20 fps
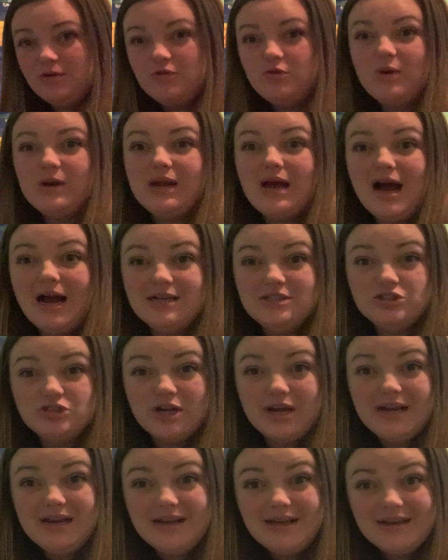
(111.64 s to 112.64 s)
of
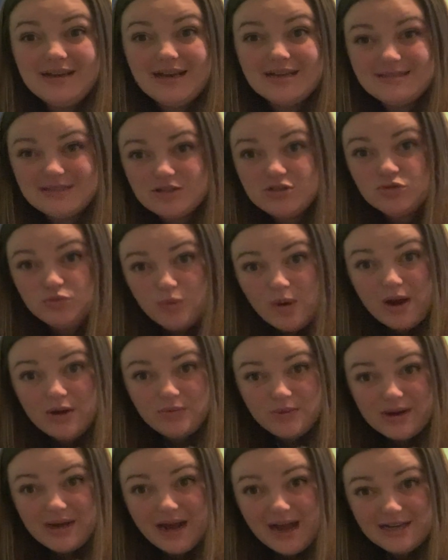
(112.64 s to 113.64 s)
100 because there's
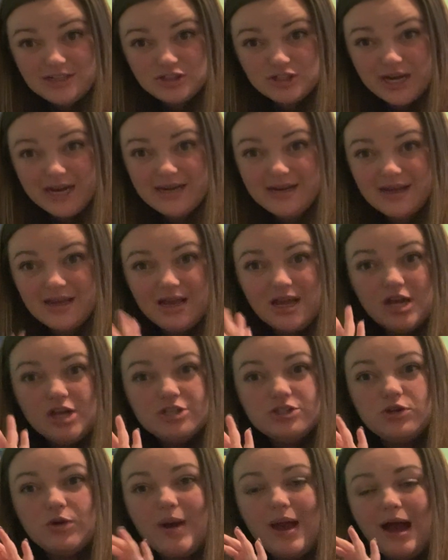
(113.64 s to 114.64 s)
100.
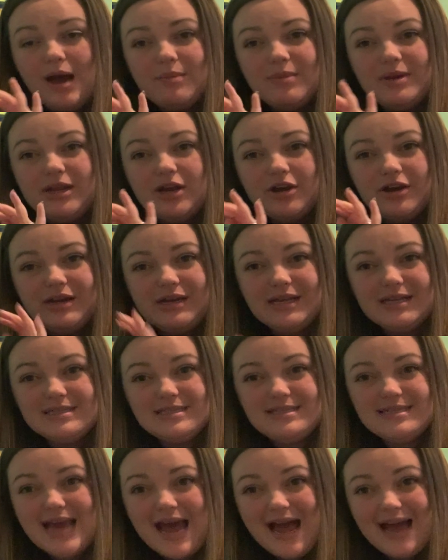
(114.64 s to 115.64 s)
So how many are in
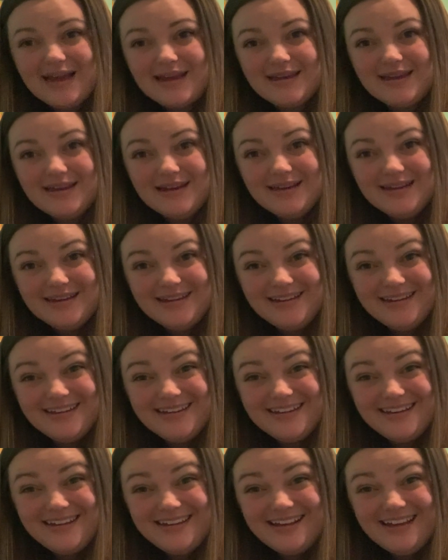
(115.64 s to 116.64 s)
this stack?
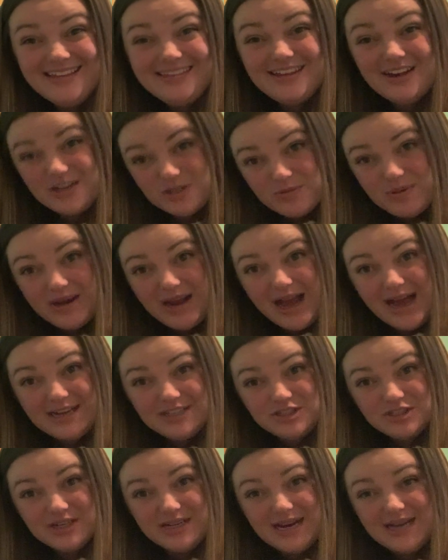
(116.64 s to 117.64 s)
There's
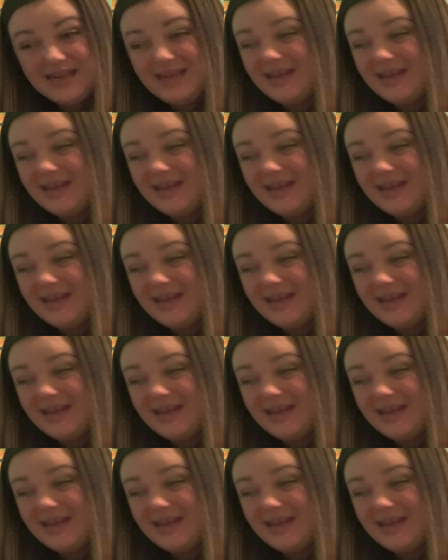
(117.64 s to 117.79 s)
100 in